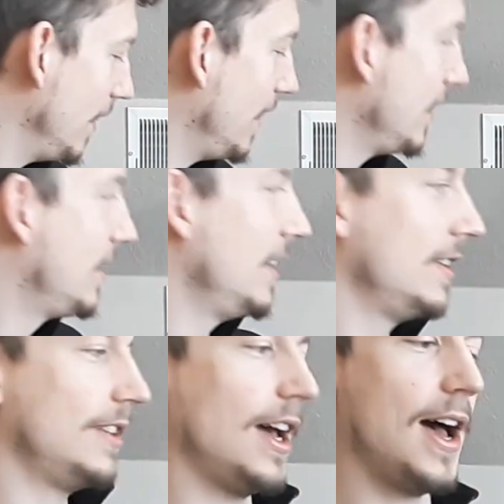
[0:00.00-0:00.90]
This
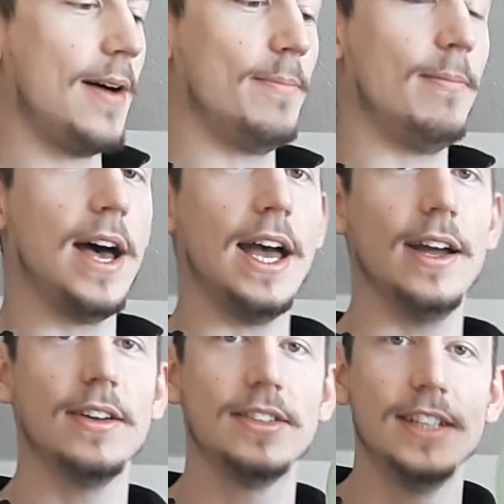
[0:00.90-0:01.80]
is
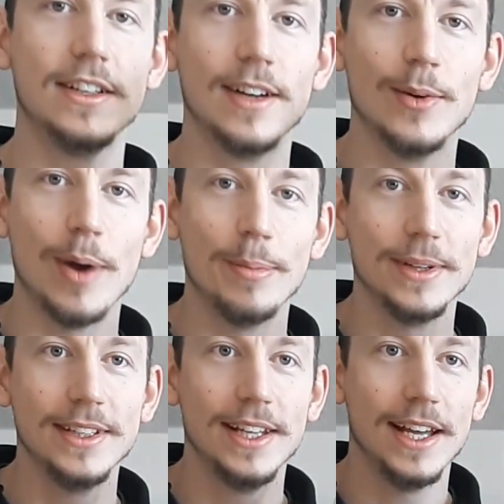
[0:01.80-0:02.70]
my secret
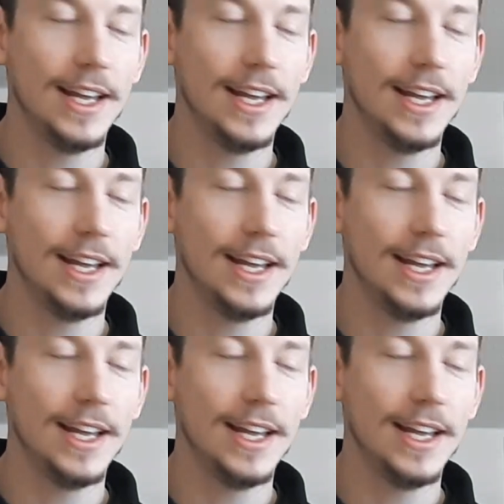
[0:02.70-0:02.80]
weapon.